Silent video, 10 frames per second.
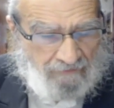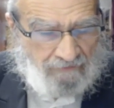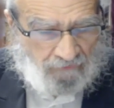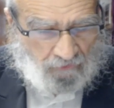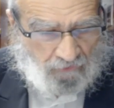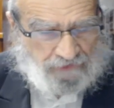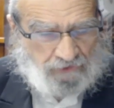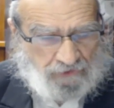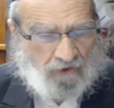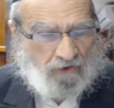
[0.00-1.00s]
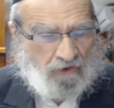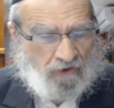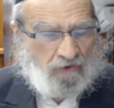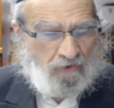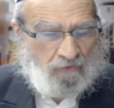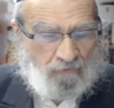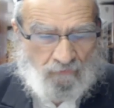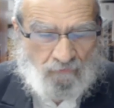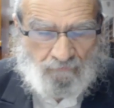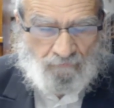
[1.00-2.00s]

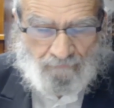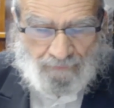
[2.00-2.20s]
Berotzo.